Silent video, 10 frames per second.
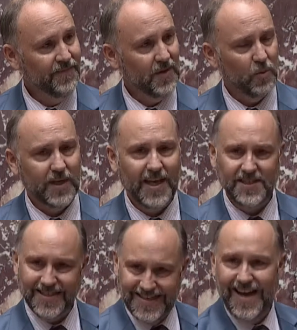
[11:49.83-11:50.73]
We can't
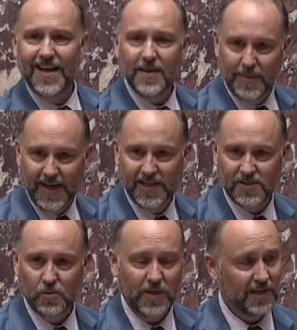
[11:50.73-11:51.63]
deny the
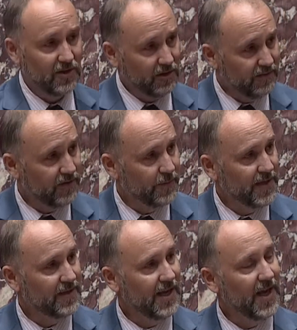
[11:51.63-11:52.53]
past. We can learn from it,
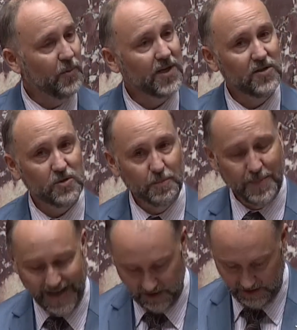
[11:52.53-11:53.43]
and we can do
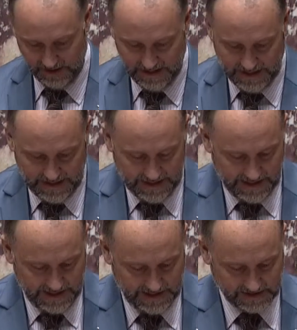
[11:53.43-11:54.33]
better
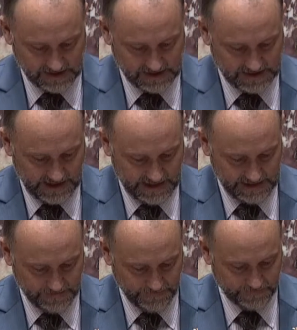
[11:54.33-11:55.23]
as a society.
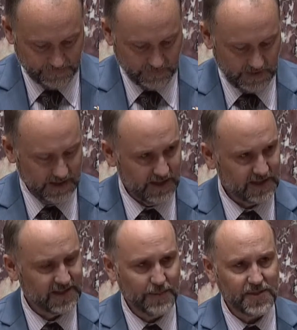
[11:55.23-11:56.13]

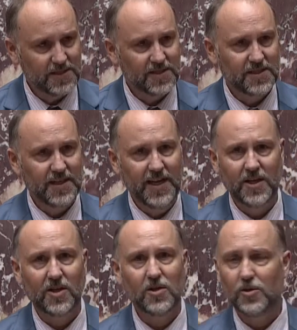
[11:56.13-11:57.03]
Acceptance and
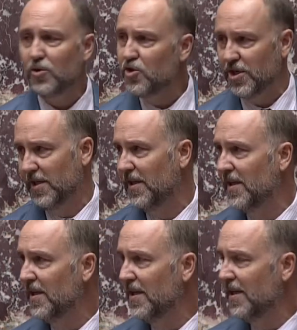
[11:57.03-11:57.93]
inclusion
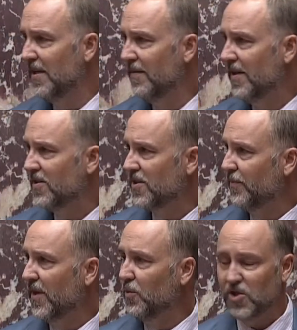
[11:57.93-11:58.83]
is
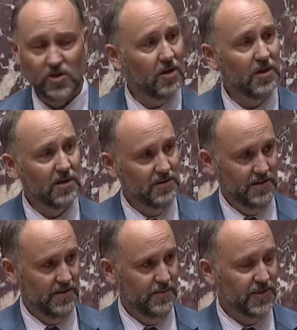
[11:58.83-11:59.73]
something we should all be